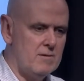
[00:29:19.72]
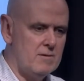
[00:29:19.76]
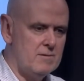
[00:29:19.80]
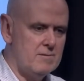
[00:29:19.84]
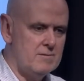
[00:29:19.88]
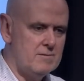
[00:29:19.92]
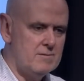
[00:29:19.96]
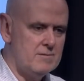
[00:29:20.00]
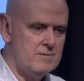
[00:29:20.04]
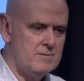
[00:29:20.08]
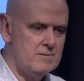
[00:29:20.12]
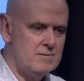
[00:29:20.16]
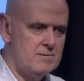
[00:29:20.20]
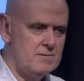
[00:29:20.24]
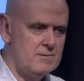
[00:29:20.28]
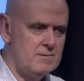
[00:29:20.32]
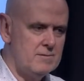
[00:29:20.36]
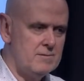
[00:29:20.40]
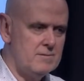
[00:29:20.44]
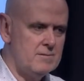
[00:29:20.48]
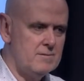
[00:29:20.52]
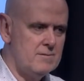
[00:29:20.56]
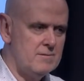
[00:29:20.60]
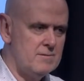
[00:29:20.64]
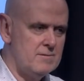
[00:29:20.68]

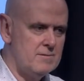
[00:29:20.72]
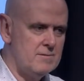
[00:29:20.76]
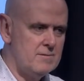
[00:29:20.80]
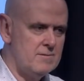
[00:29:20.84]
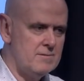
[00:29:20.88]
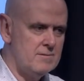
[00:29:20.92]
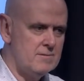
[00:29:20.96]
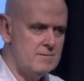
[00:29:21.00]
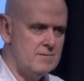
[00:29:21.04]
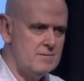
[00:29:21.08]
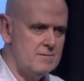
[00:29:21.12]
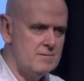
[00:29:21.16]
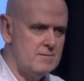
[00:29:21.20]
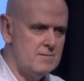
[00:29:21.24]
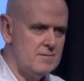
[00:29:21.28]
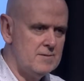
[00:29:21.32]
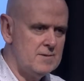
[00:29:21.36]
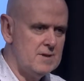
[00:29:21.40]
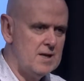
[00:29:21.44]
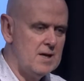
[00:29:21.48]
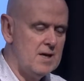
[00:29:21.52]
Nobody speaks.